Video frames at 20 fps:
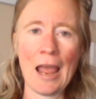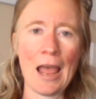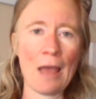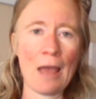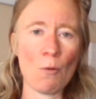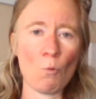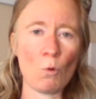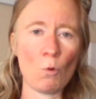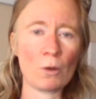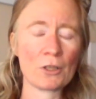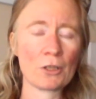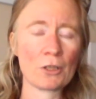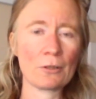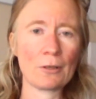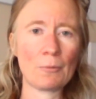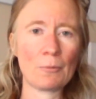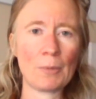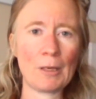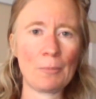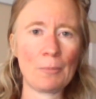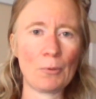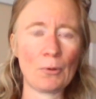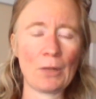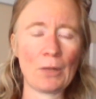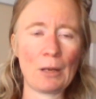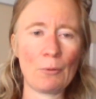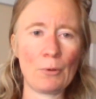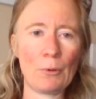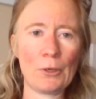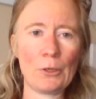and what sort of people
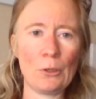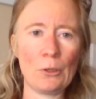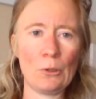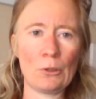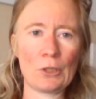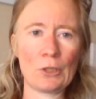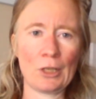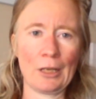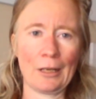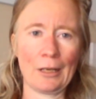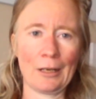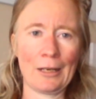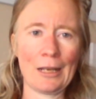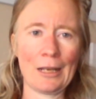they were using.